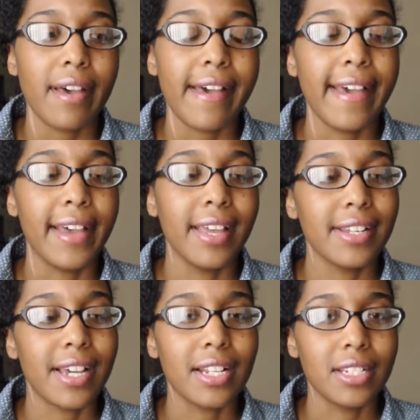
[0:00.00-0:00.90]

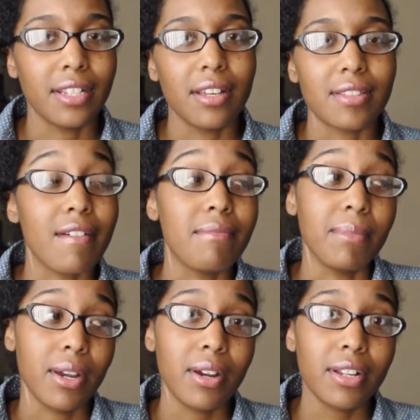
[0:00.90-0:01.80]
and ideas of
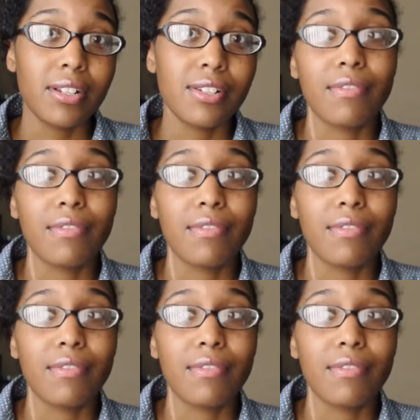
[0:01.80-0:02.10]
marriage